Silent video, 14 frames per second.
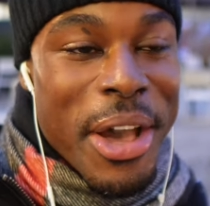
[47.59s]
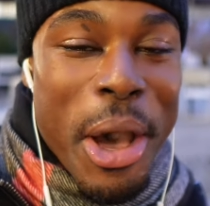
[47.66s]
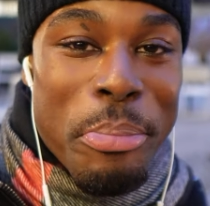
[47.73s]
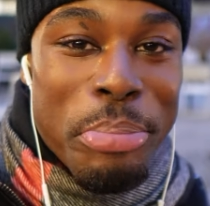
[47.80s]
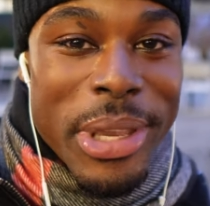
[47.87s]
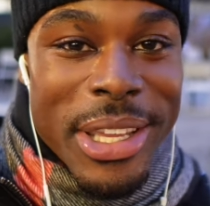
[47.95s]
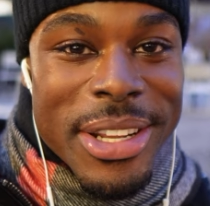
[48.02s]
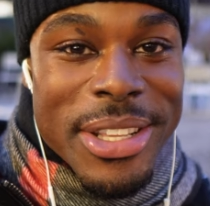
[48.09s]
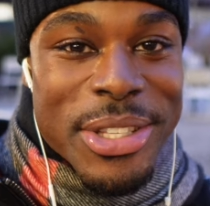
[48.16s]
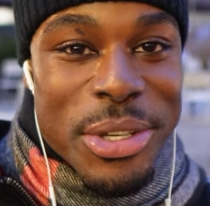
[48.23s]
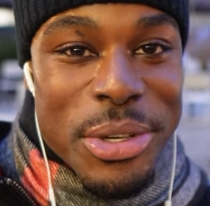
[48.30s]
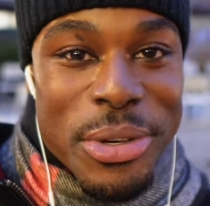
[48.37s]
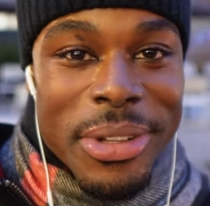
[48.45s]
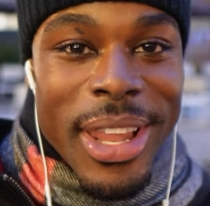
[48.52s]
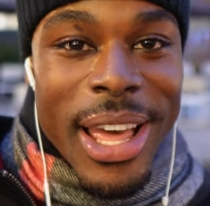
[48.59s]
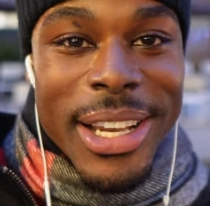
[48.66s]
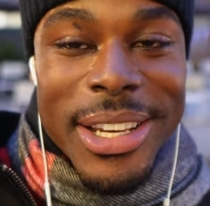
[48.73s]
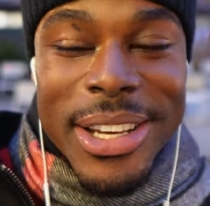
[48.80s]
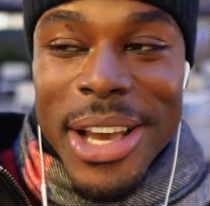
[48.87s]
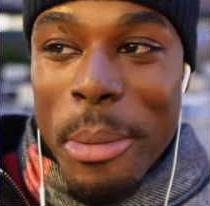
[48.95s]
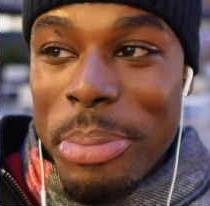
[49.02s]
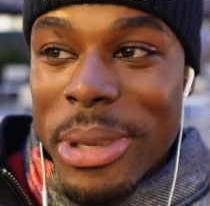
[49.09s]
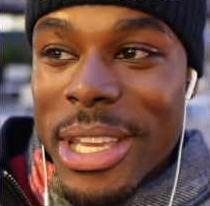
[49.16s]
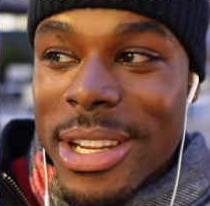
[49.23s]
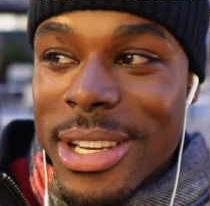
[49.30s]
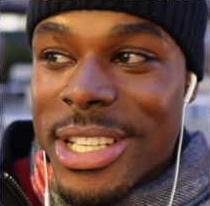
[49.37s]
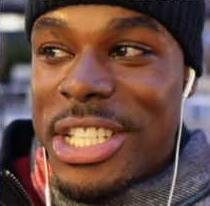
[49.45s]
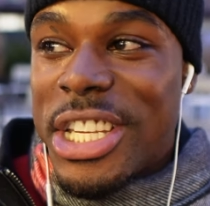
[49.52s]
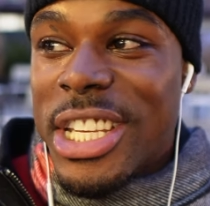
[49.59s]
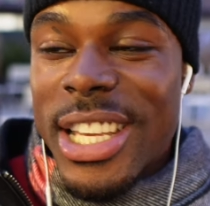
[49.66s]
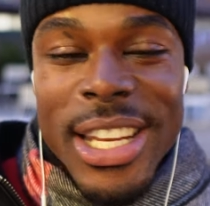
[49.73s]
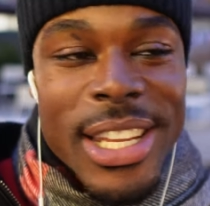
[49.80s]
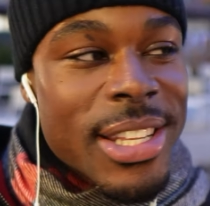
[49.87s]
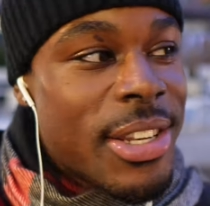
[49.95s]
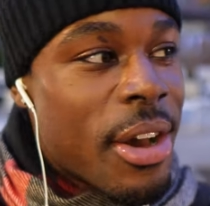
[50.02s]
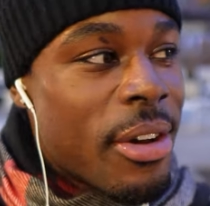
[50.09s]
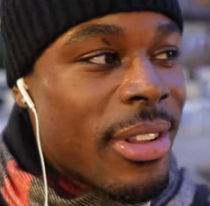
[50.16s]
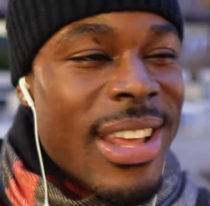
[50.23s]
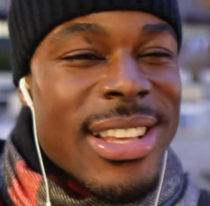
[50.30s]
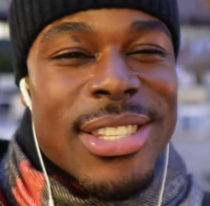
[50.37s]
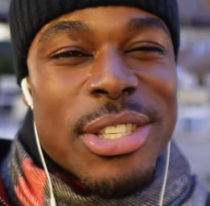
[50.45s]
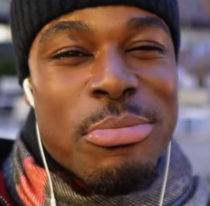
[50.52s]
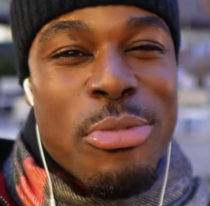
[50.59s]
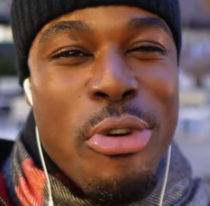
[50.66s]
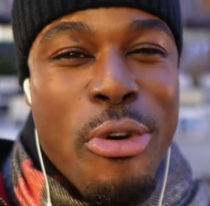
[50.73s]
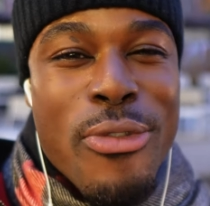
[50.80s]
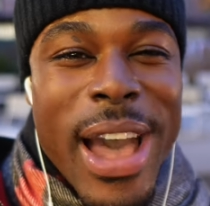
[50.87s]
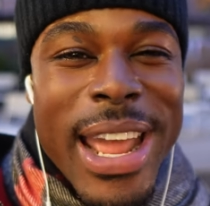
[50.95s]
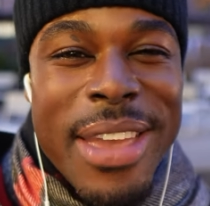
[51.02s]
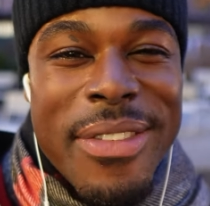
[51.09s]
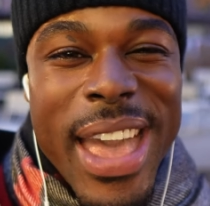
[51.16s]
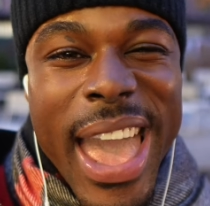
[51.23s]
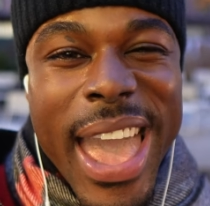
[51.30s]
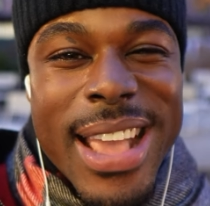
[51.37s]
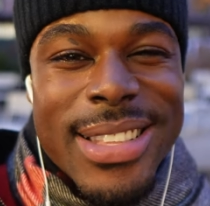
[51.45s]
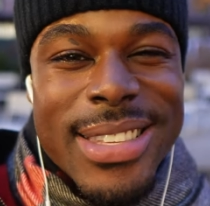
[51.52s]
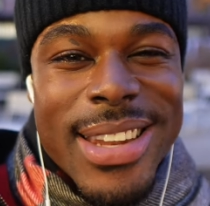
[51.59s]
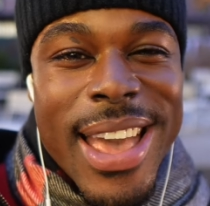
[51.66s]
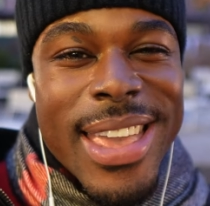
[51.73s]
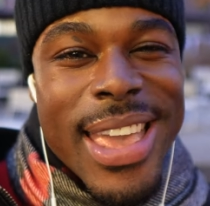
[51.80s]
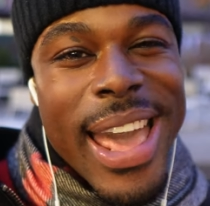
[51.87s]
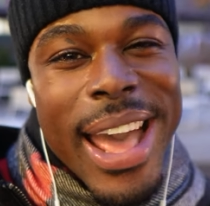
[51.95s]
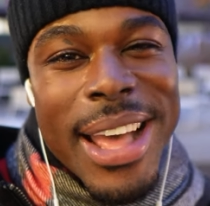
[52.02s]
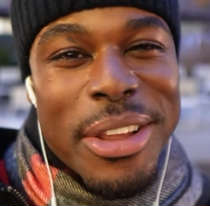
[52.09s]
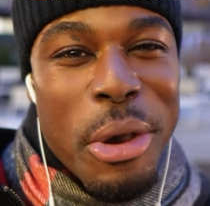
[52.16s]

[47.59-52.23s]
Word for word: a pita too, like a, a pita chicken and donut. That's smooth. I ain't even ate today Yeah, I had a